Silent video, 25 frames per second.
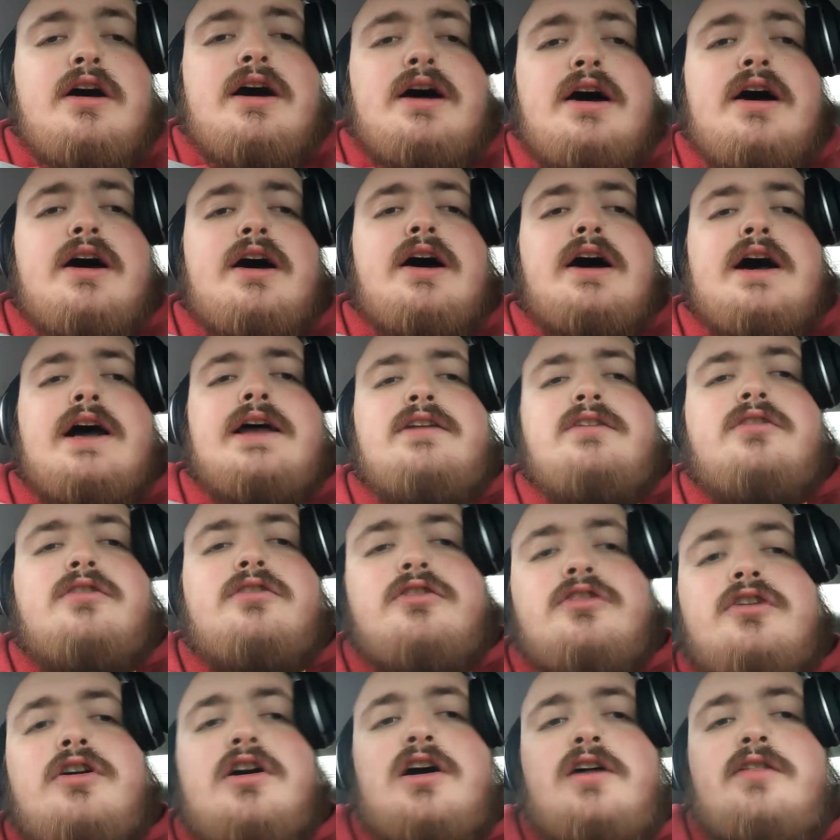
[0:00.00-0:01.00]
Uh, I
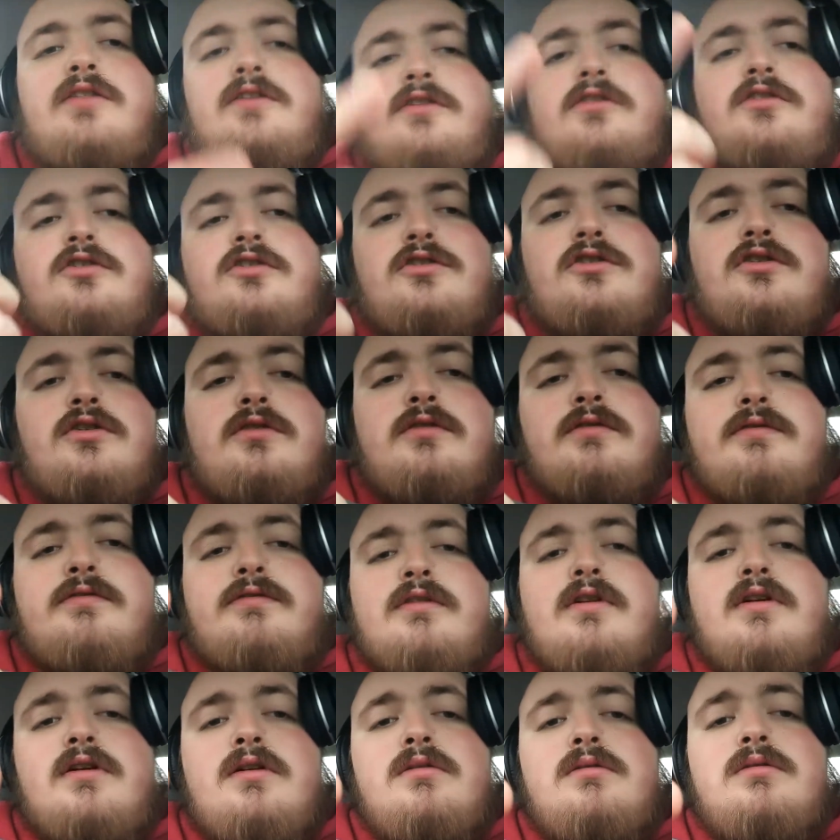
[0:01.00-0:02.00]
just got this new
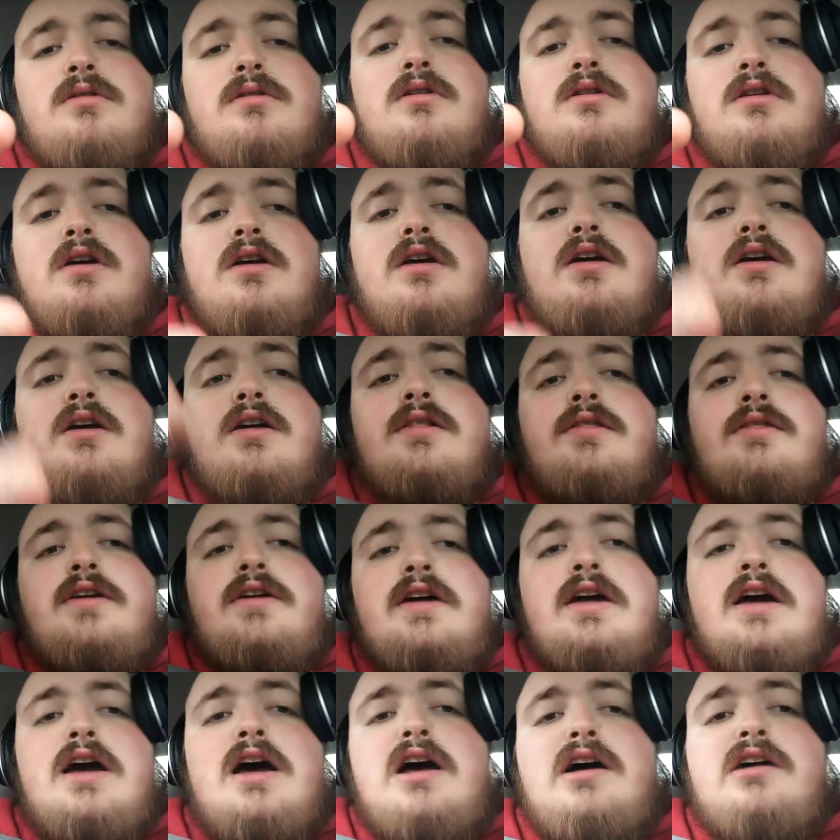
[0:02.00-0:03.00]
phone,
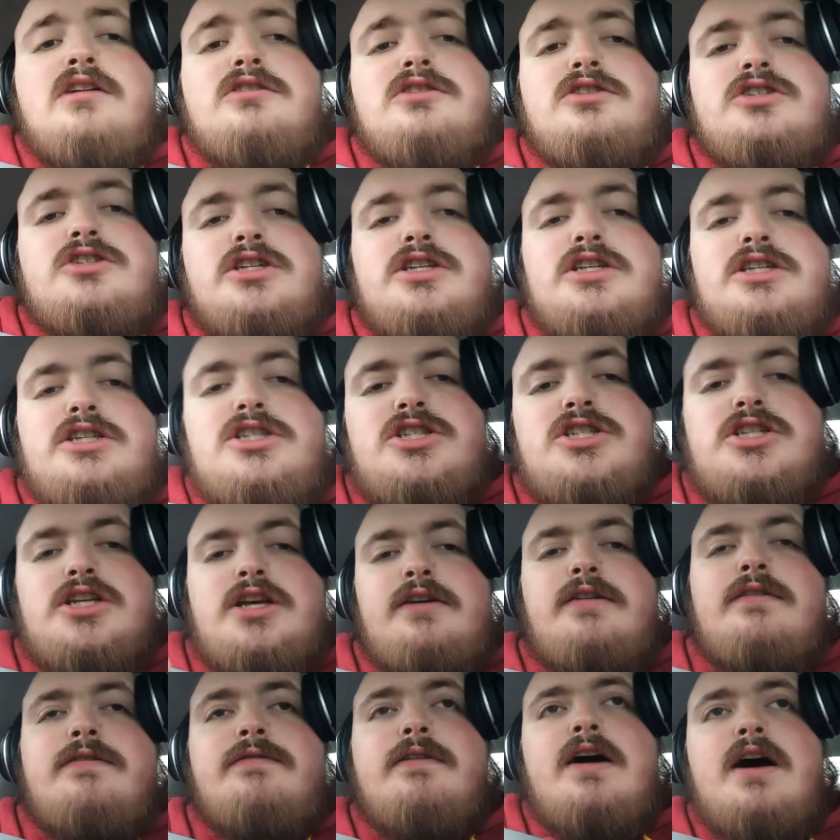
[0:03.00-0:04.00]
the LG
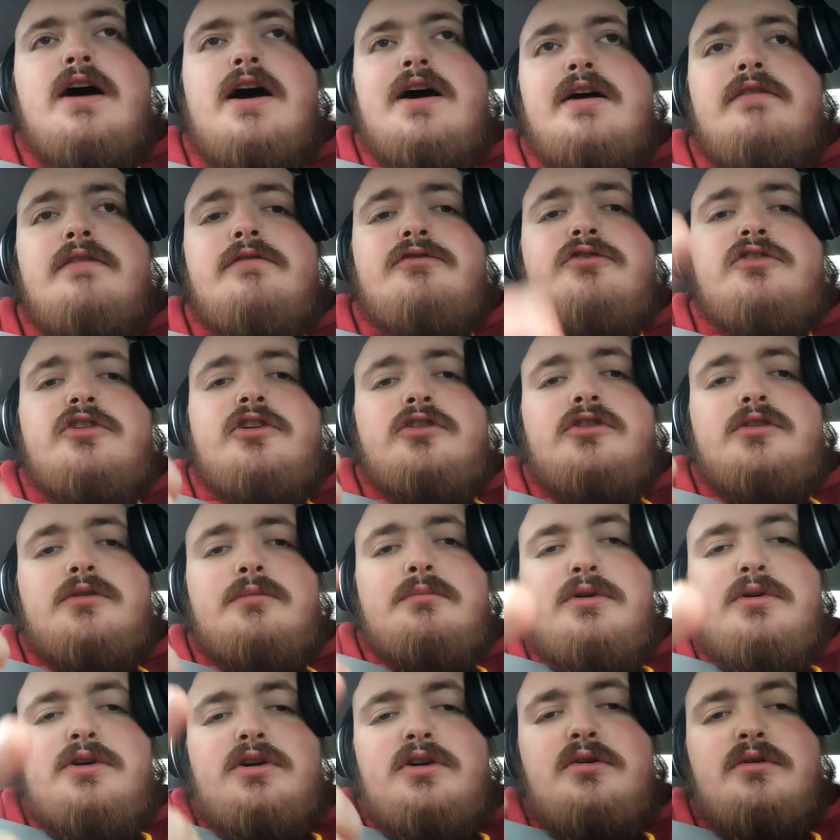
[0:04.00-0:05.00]
G5. She's a
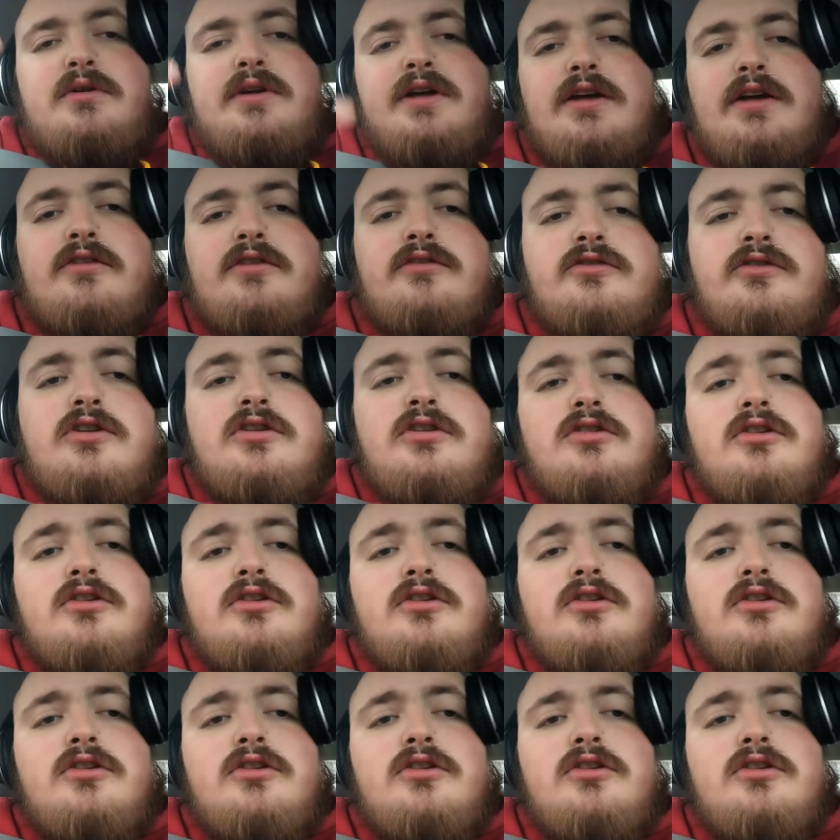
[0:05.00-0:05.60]
beaut, ain't she?